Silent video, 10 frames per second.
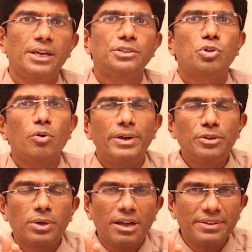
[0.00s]
So when
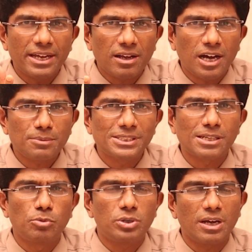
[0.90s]
you have enormous
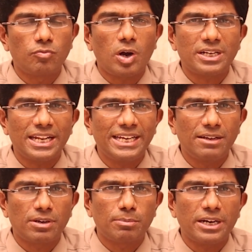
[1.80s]
amount of water in
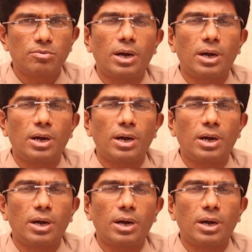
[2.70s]
our body,